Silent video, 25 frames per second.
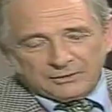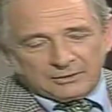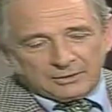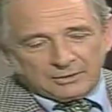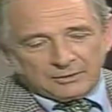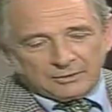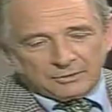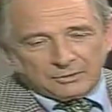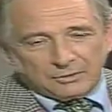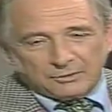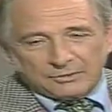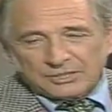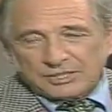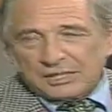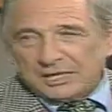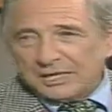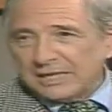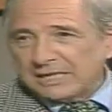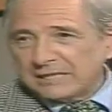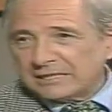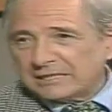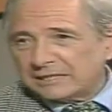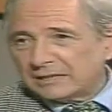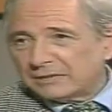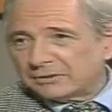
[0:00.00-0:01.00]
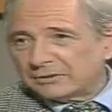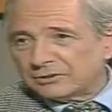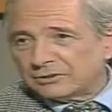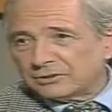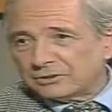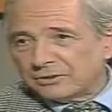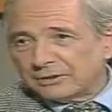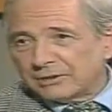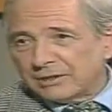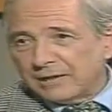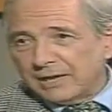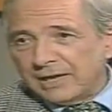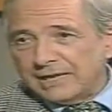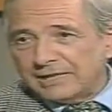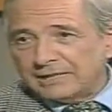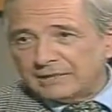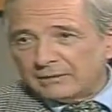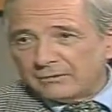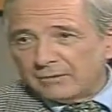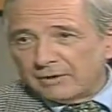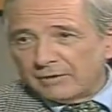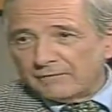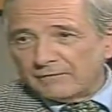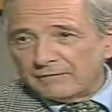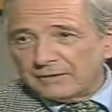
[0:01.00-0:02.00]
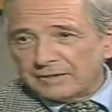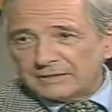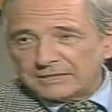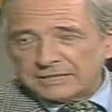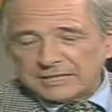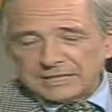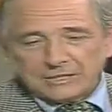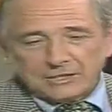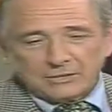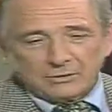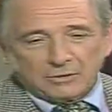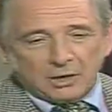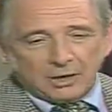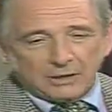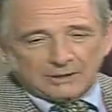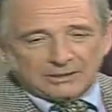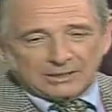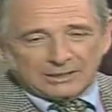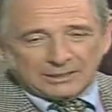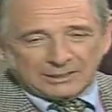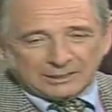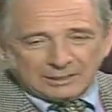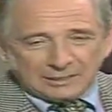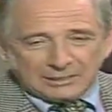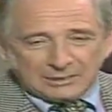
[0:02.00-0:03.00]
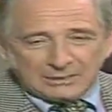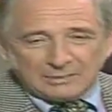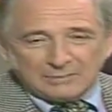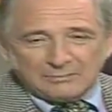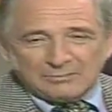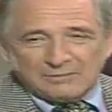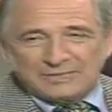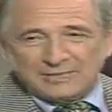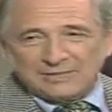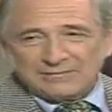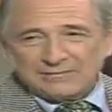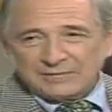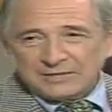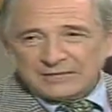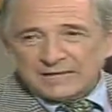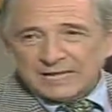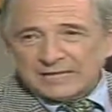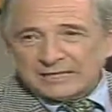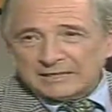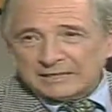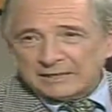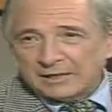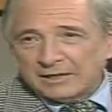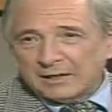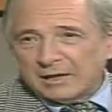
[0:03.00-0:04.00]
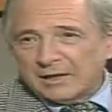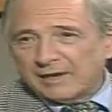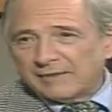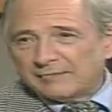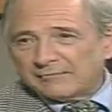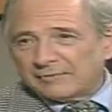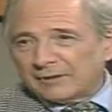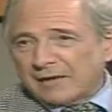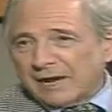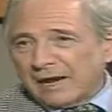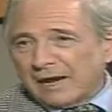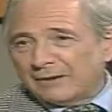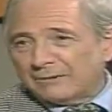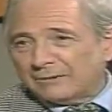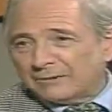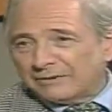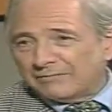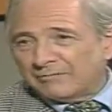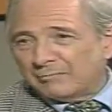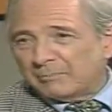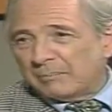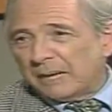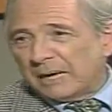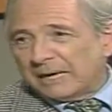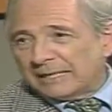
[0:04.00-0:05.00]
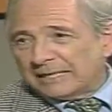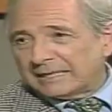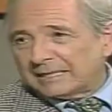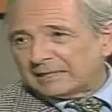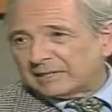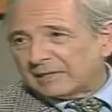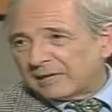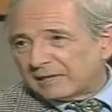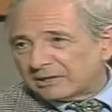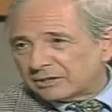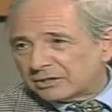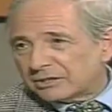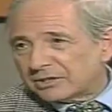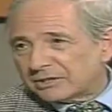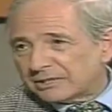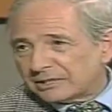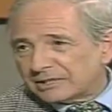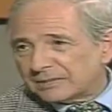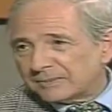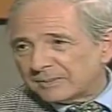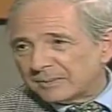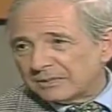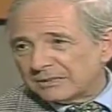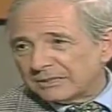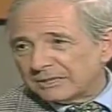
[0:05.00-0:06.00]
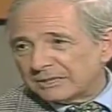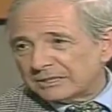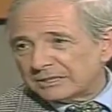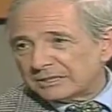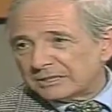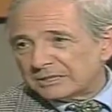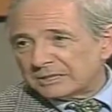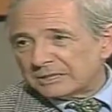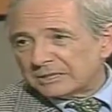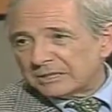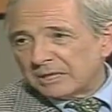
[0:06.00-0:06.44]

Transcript: neuroscience literature that I know of that says there are conclusive data for out-of-body conscious experiences.